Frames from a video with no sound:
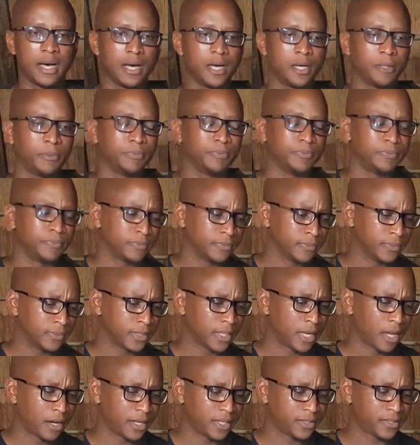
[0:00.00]
can
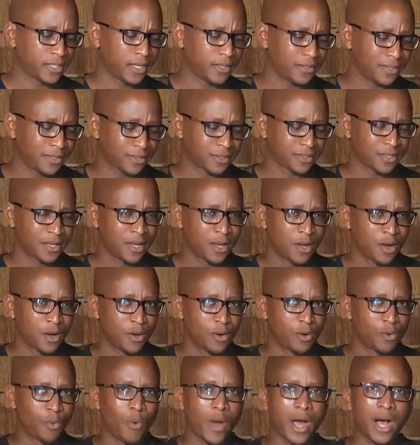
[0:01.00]
I say this,
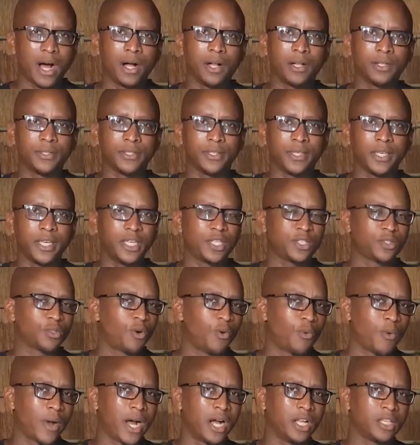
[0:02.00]
wild yeast or
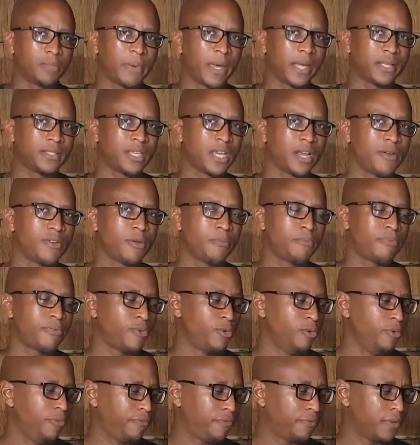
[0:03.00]
wild bacteria
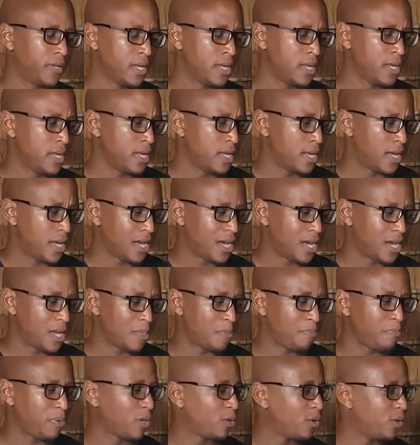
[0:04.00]
proof.
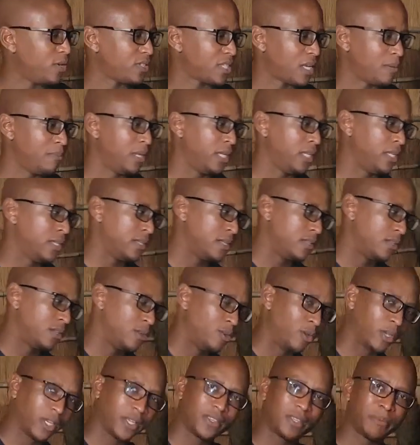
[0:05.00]
Because
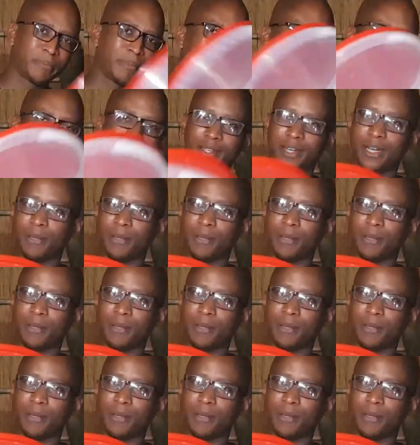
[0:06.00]
look at the bucket that